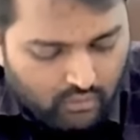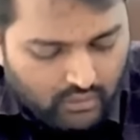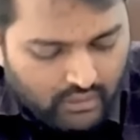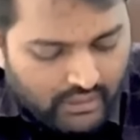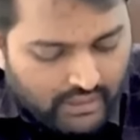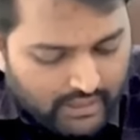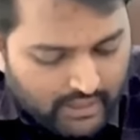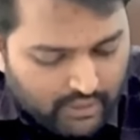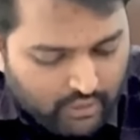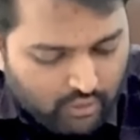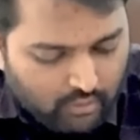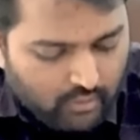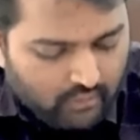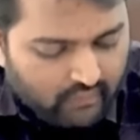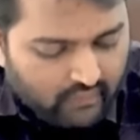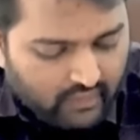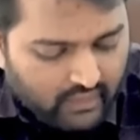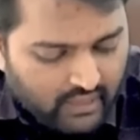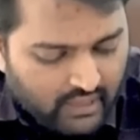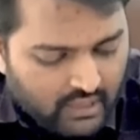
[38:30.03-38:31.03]
and is to be
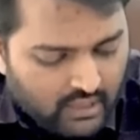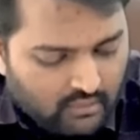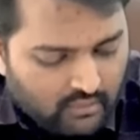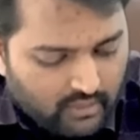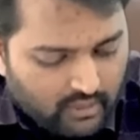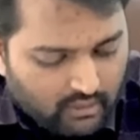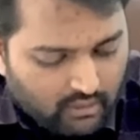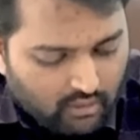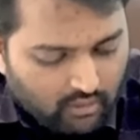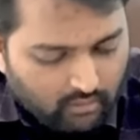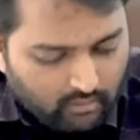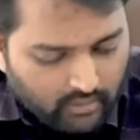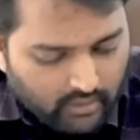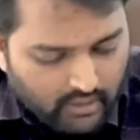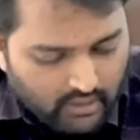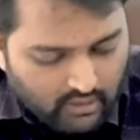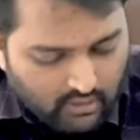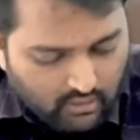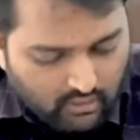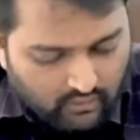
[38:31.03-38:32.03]
financed by a
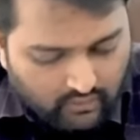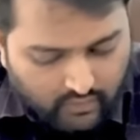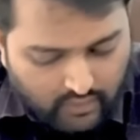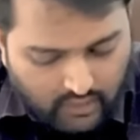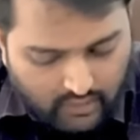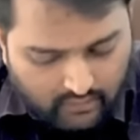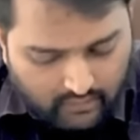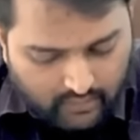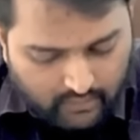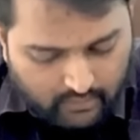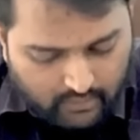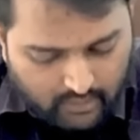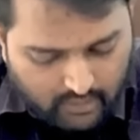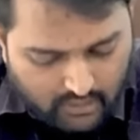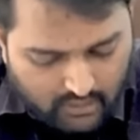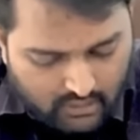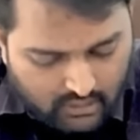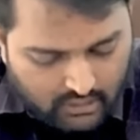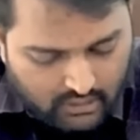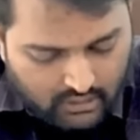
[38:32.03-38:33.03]
combination of
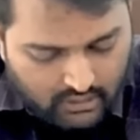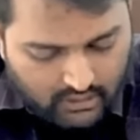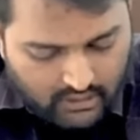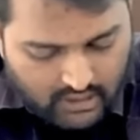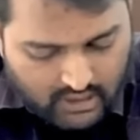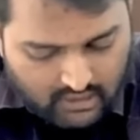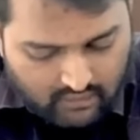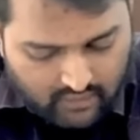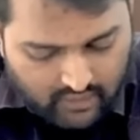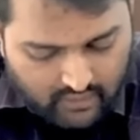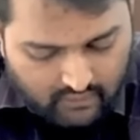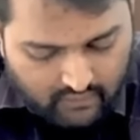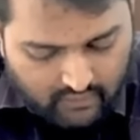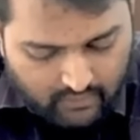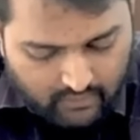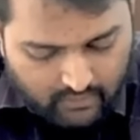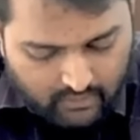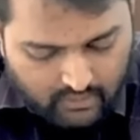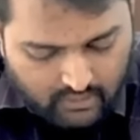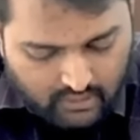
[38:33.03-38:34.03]
25% debt and
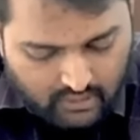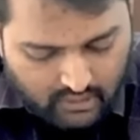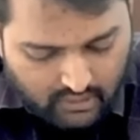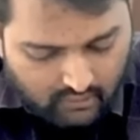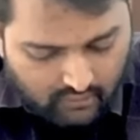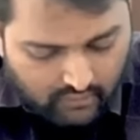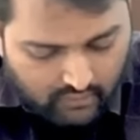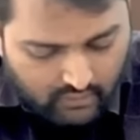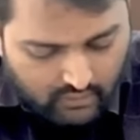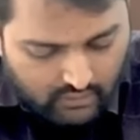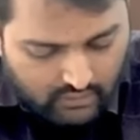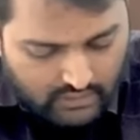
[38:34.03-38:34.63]
75% equity.